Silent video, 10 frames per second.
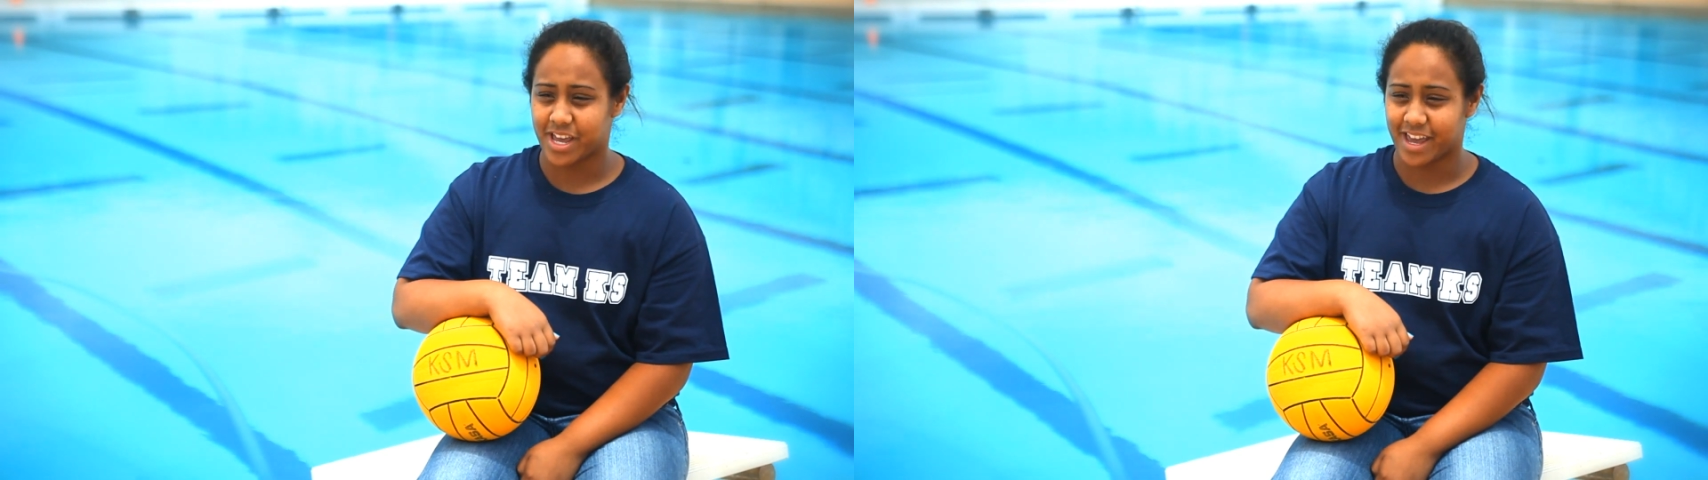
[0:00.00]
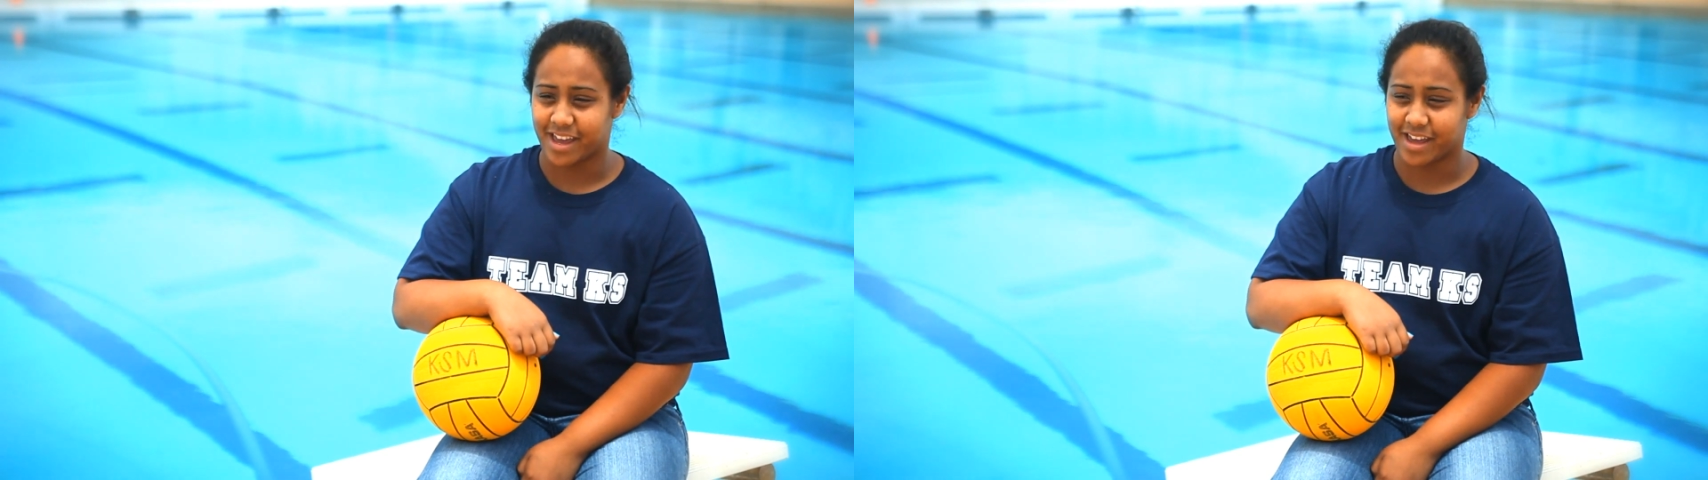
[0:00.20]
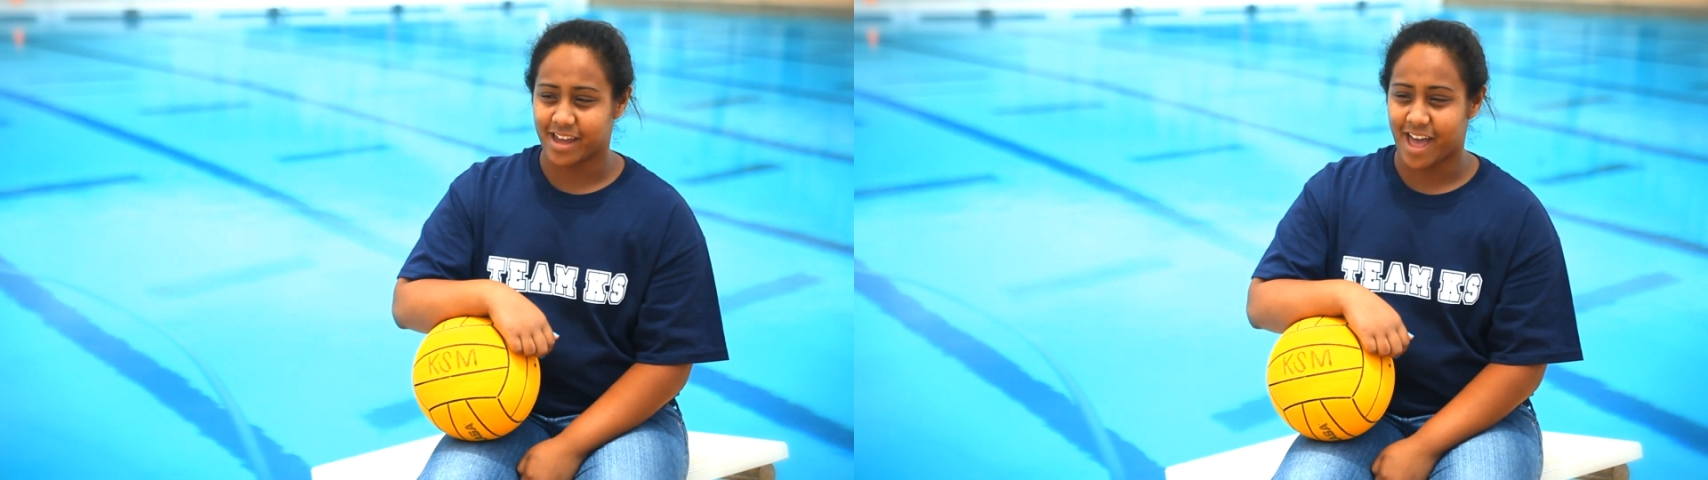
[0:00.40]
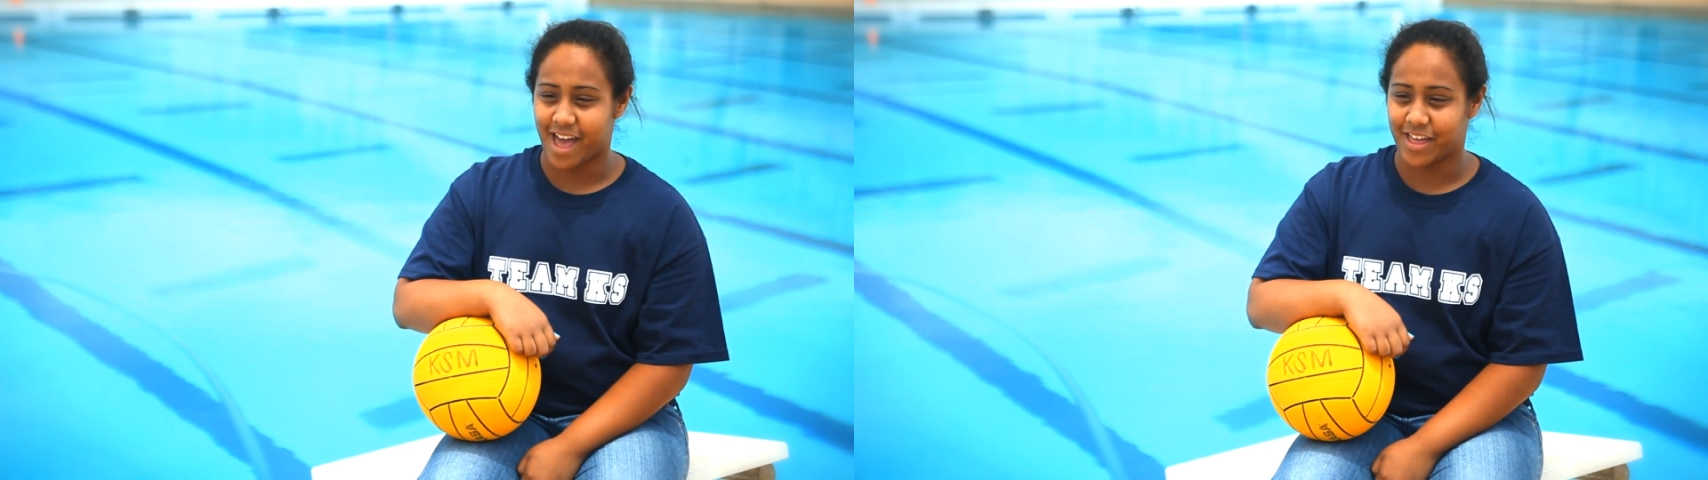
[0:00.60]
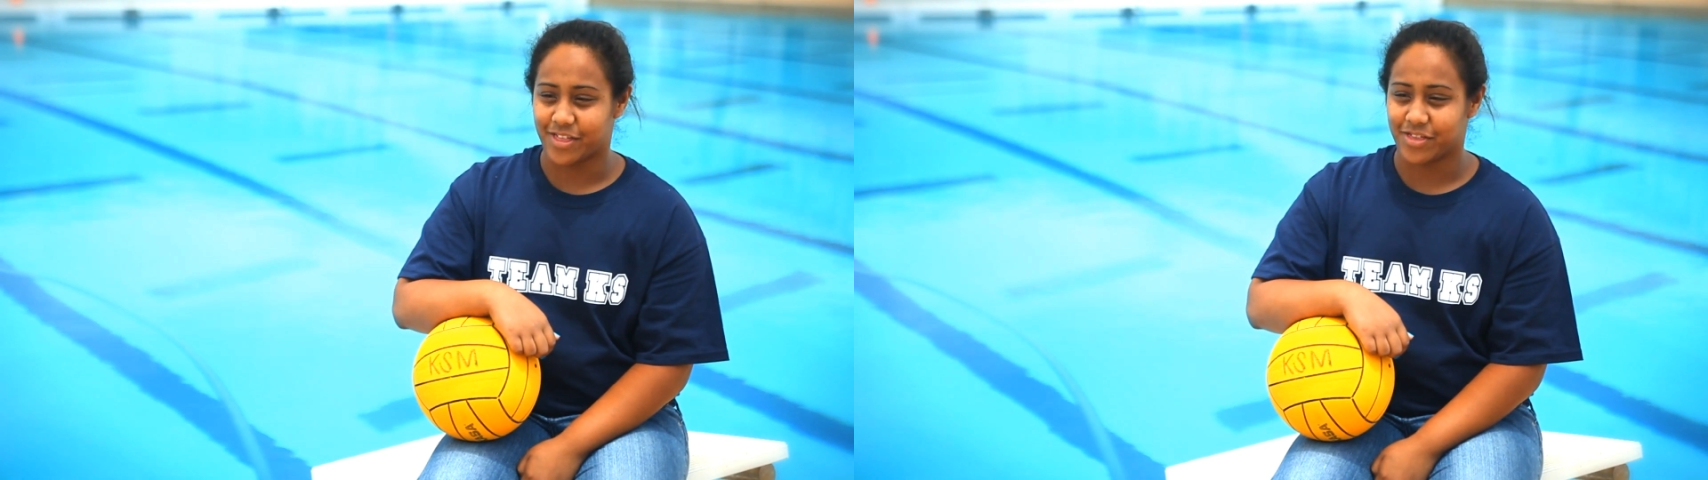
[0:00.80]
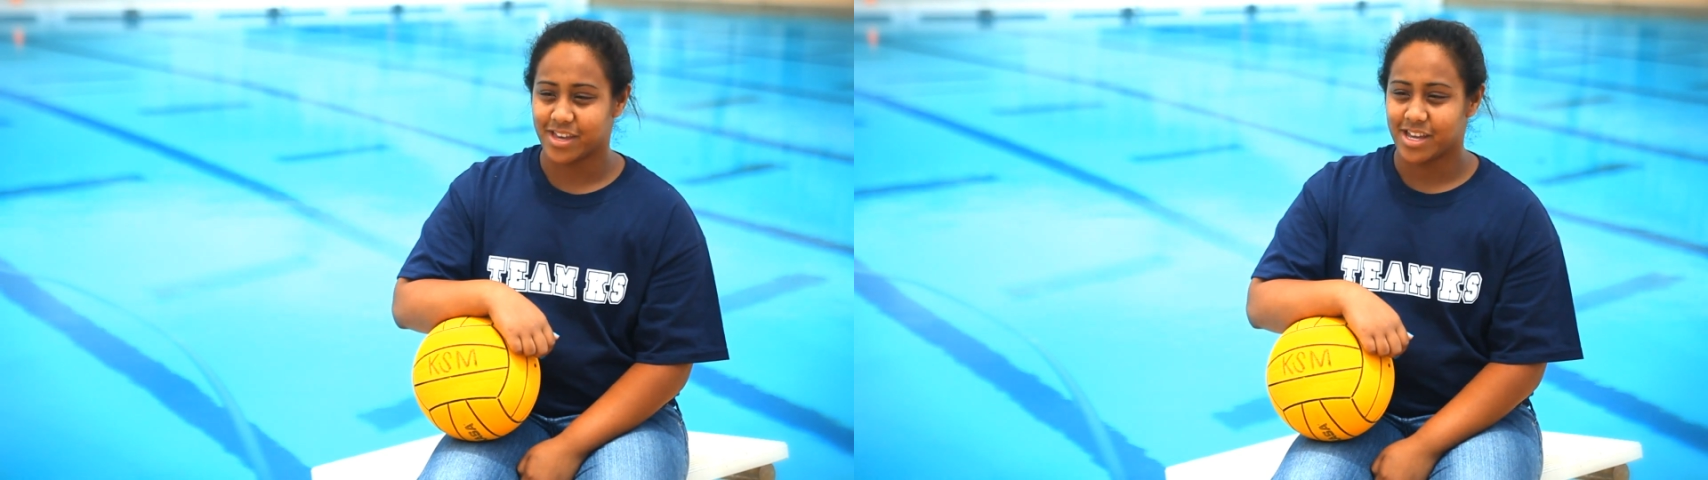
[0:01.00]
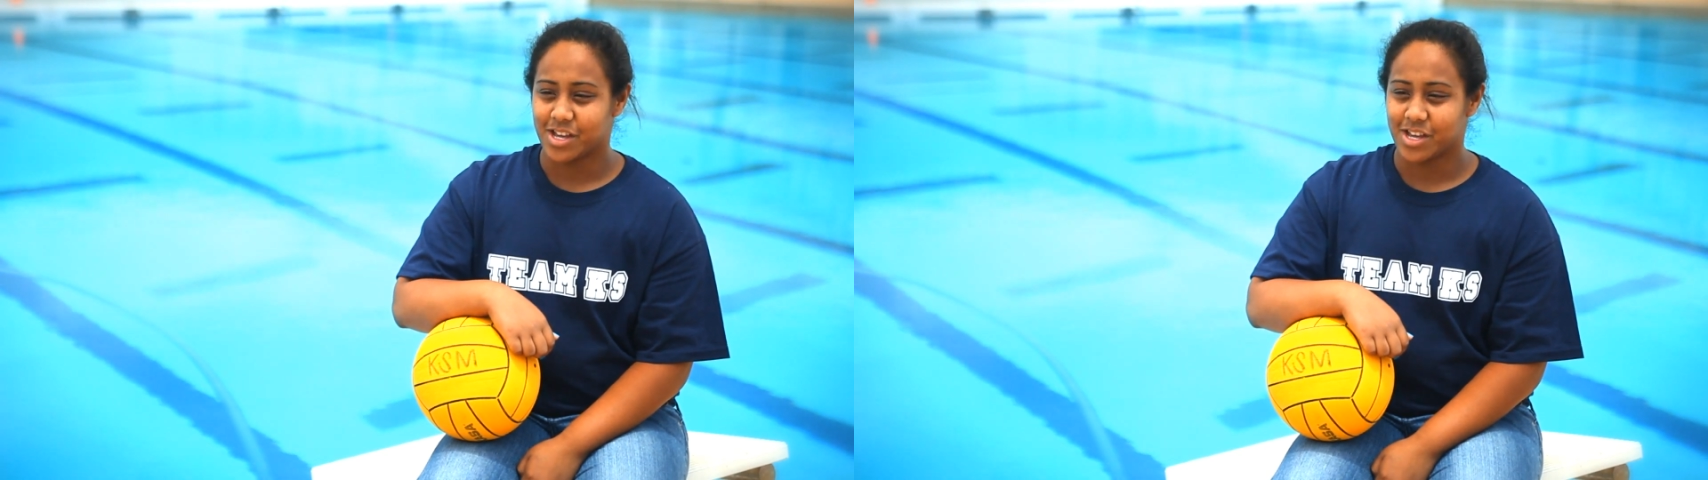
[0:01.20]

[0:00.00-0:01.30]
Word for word: okay and